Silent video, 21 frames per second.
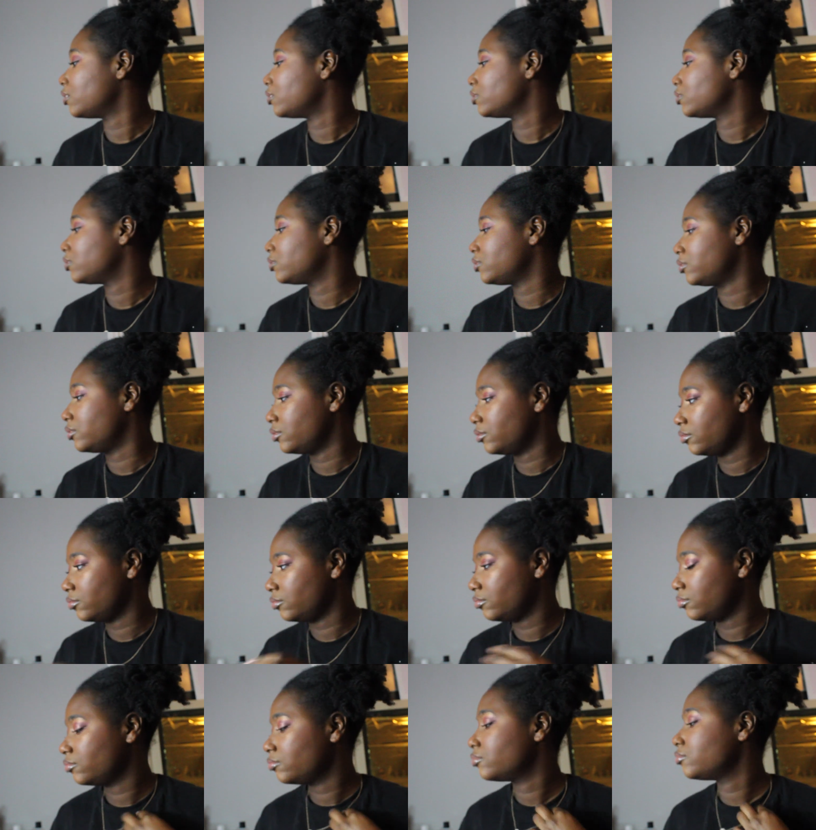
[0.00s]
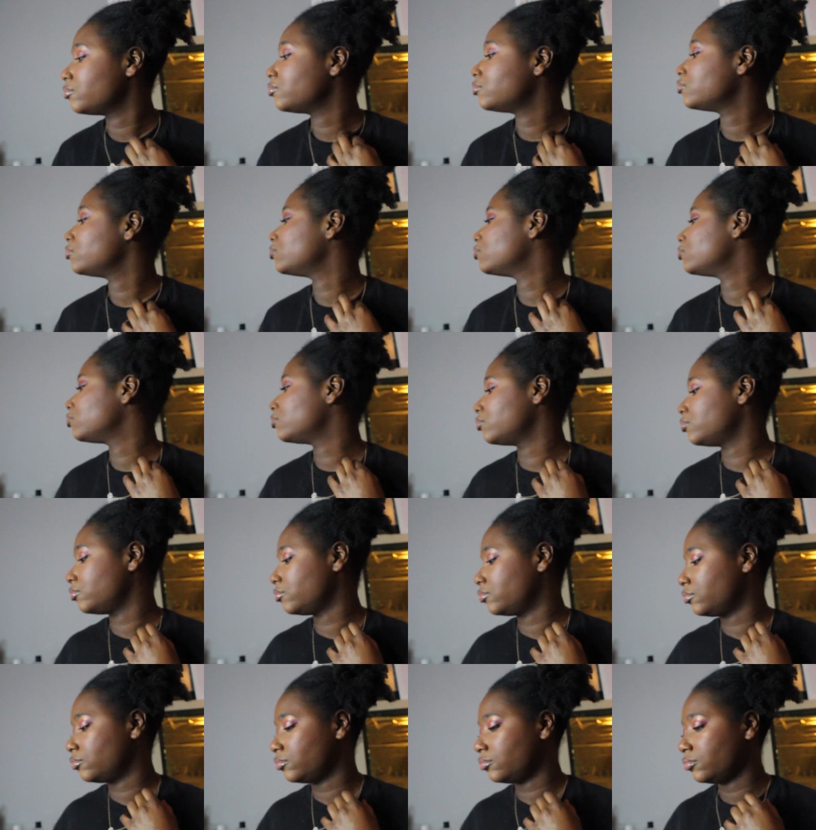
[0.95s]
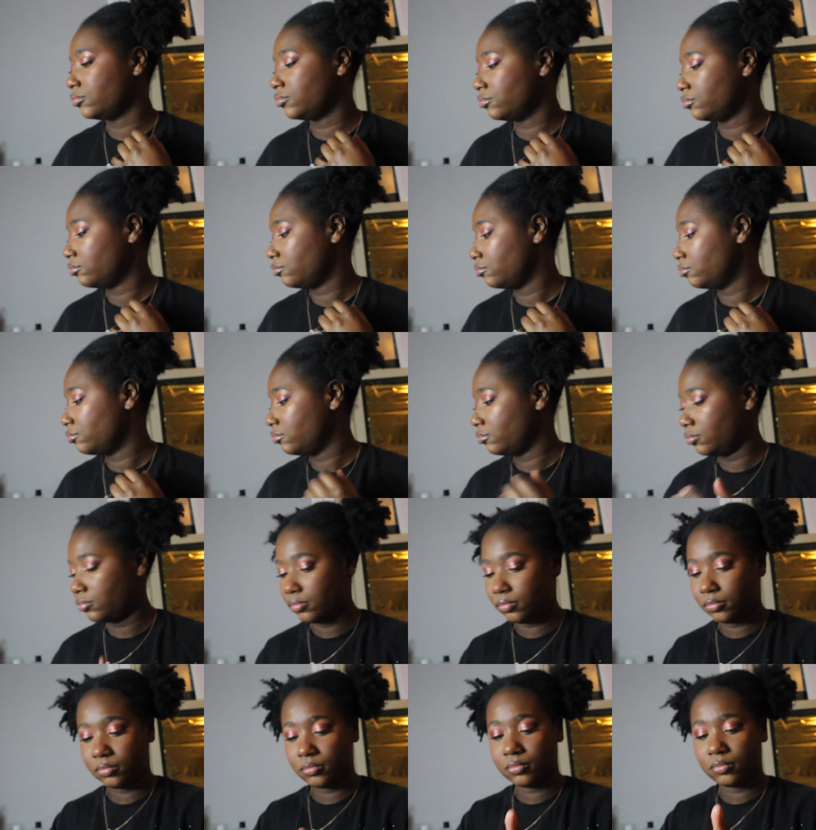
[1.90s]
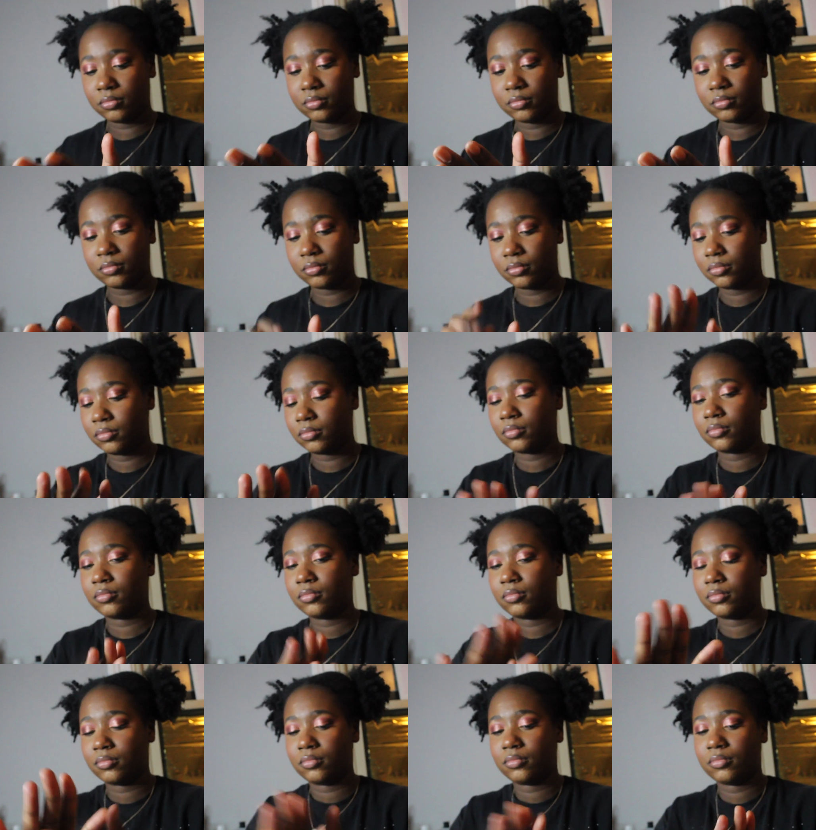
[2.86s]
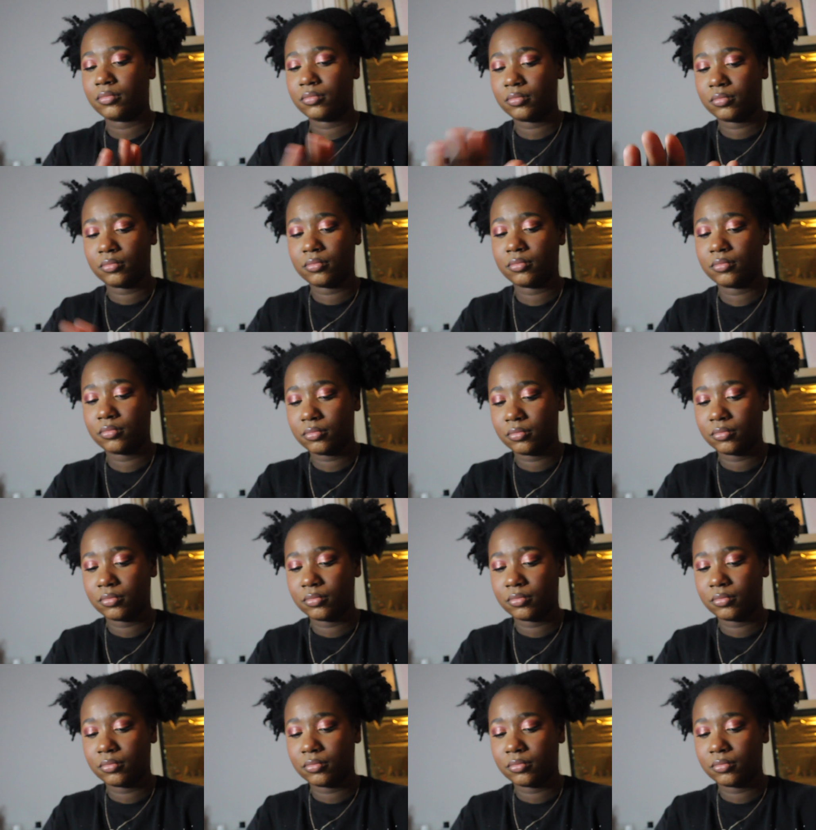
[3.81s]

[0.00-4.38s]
(silence)